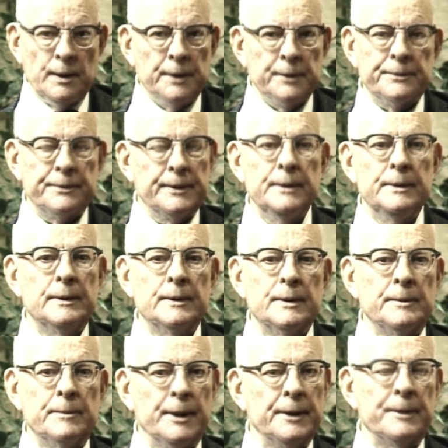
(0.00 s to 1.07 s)
is
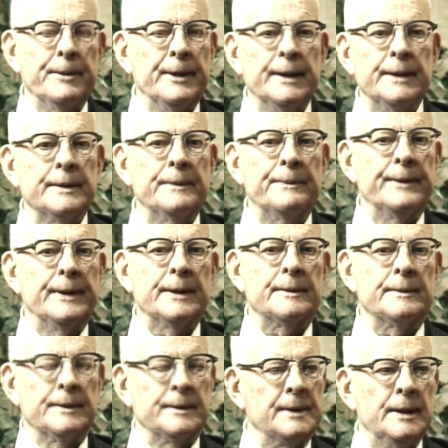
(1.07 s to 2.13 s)
the multiplying
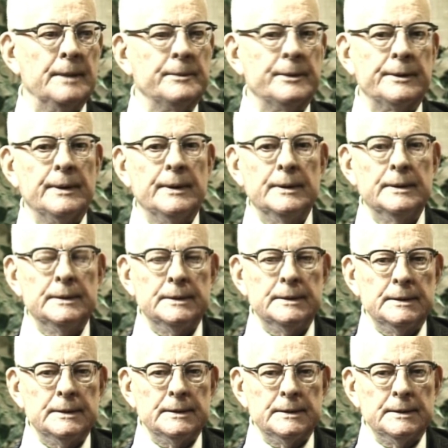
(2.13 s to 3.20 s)
effect that comes
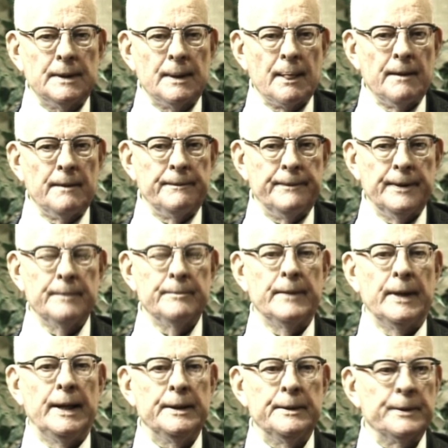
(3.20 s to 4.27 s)

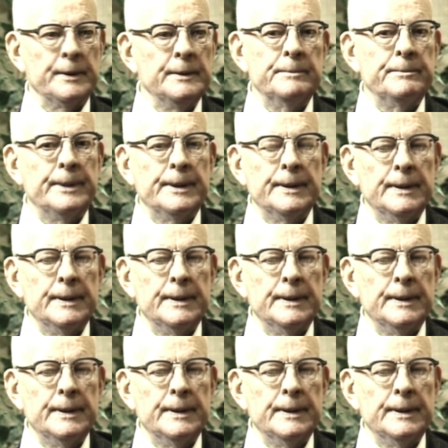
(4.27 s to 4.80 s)
from a group